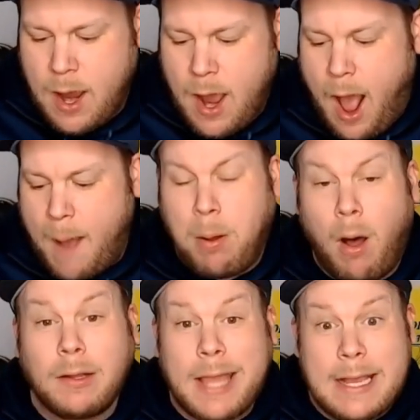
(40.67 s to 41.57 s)

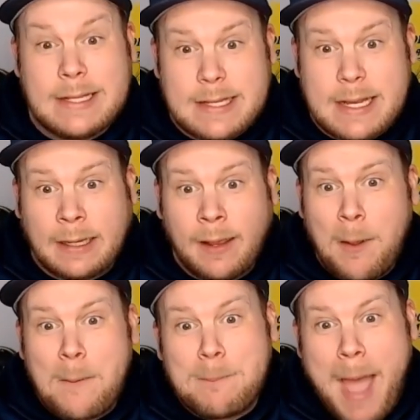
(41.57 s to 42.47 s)
Paul Casey,
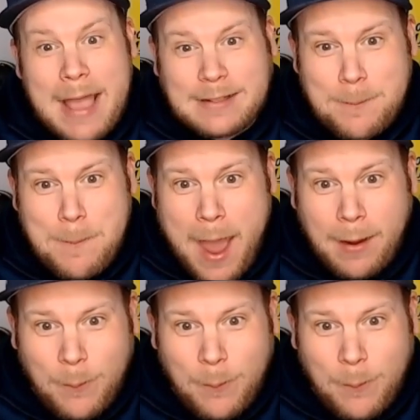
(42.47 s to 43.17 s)
back-to-back